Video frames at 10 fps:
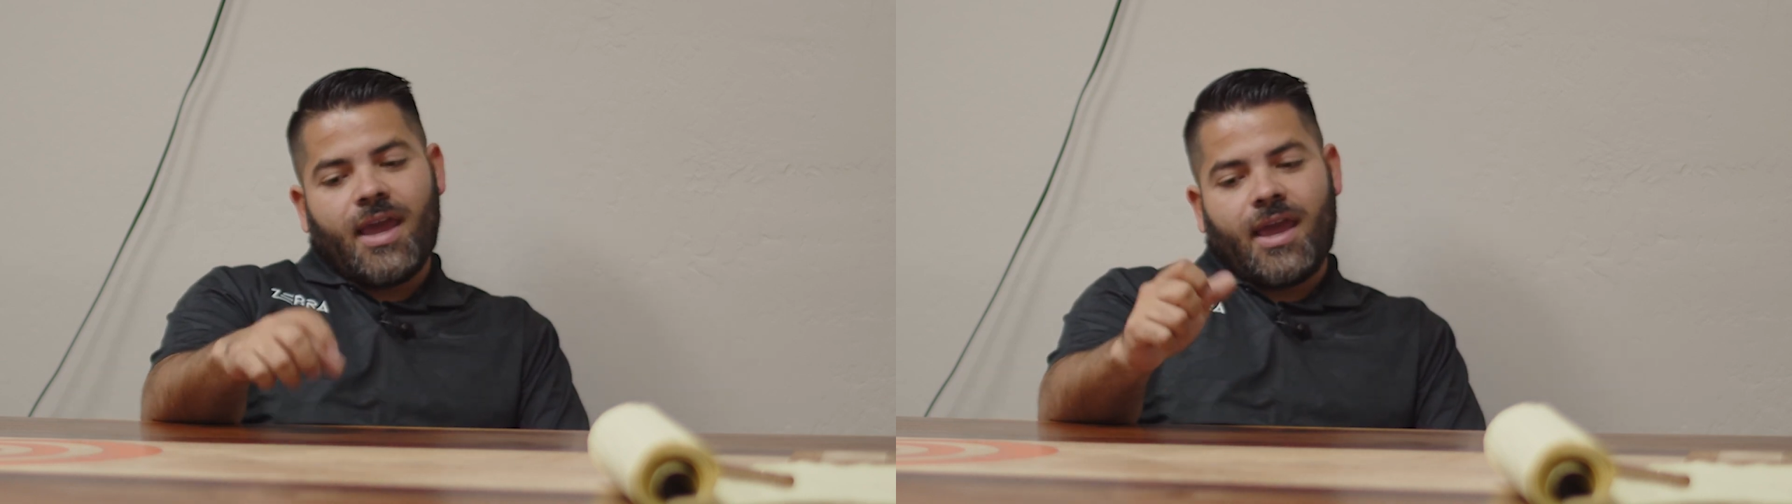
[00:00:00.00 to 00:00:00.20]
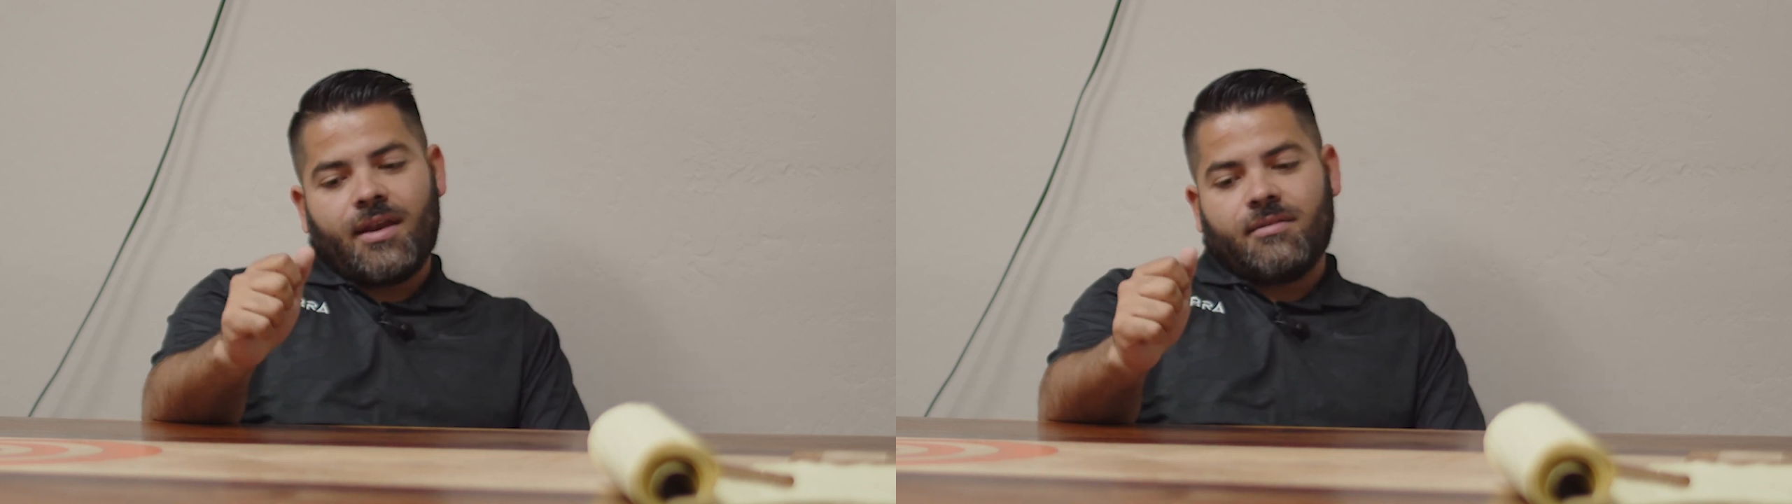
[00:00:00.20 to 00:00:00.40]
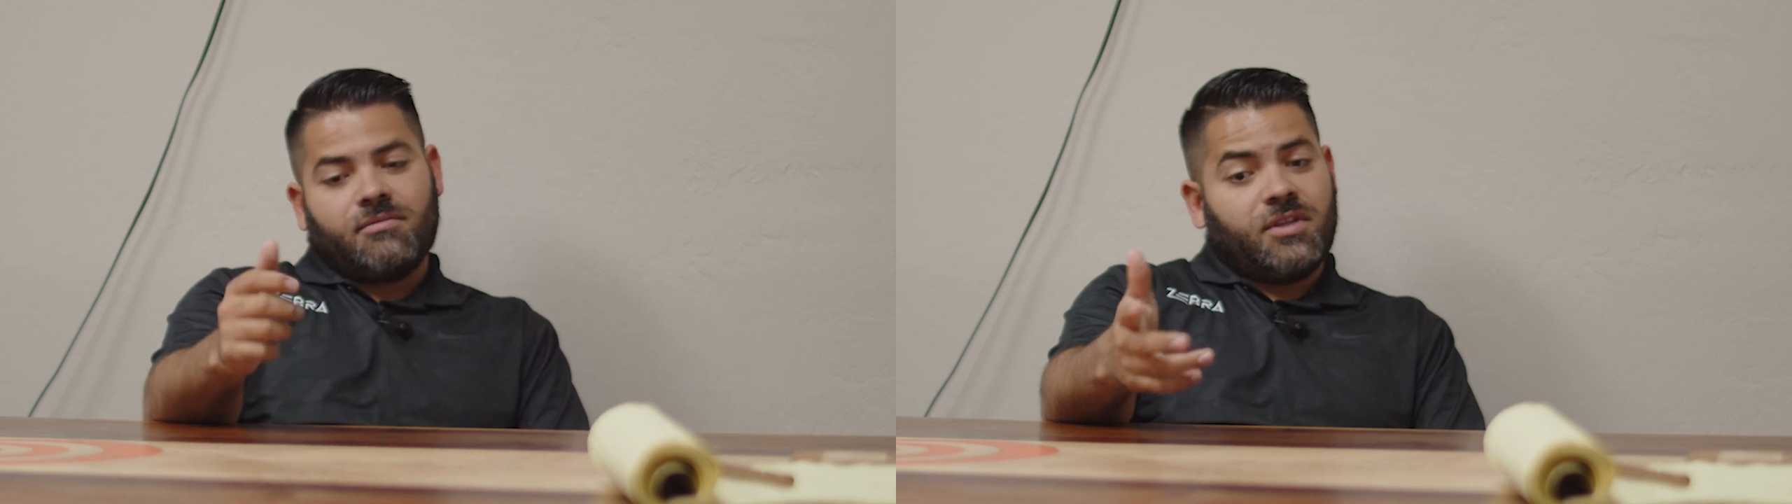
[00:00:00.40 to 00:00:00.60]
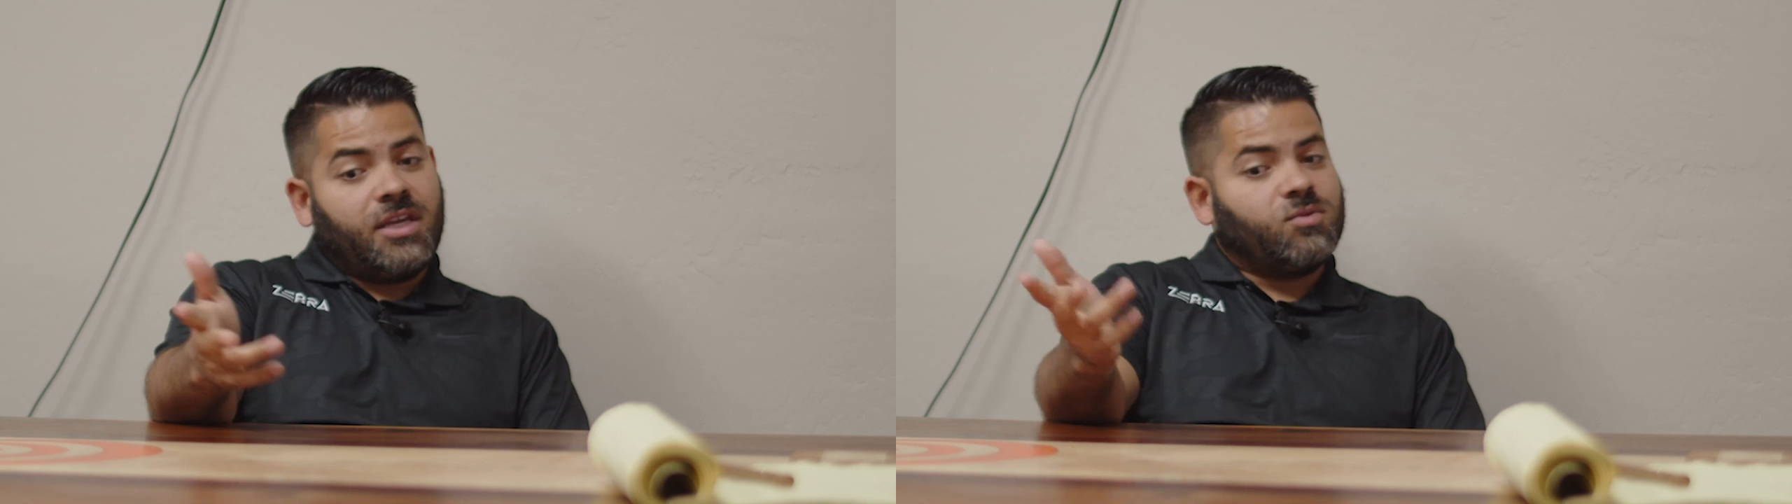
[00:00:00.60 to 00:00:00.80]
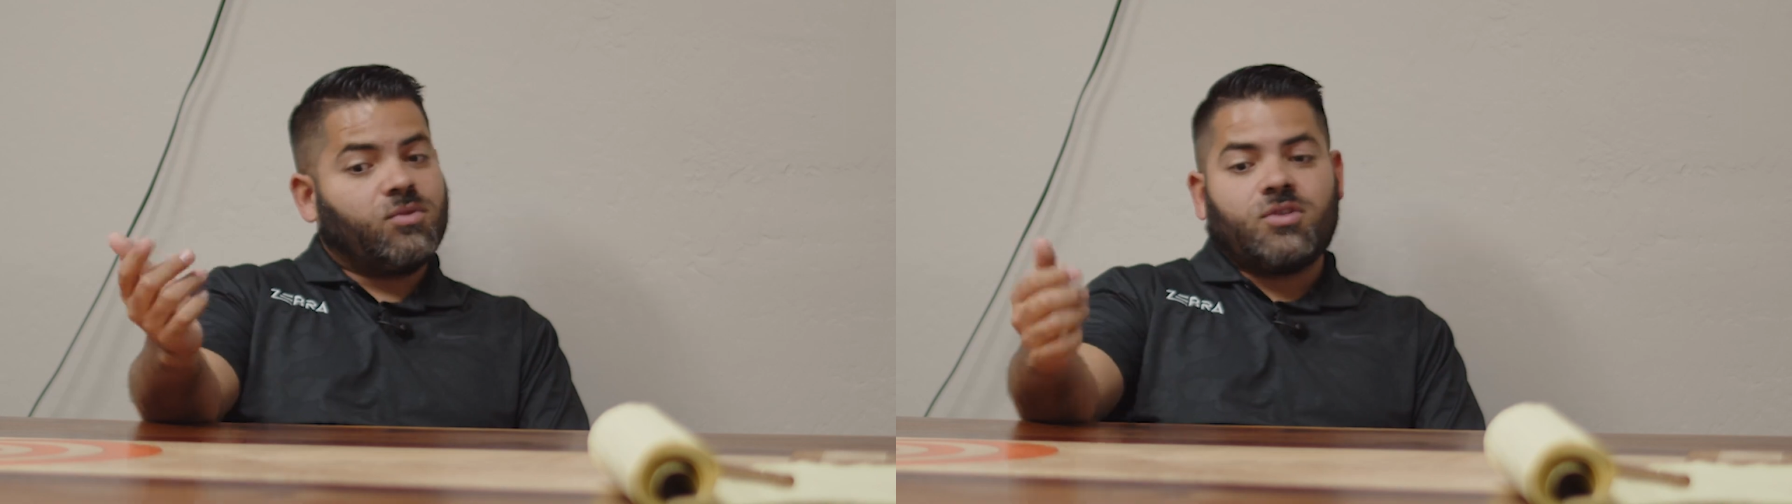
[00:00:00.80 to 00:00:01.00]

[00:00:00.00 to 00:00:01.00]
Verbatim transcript: and things will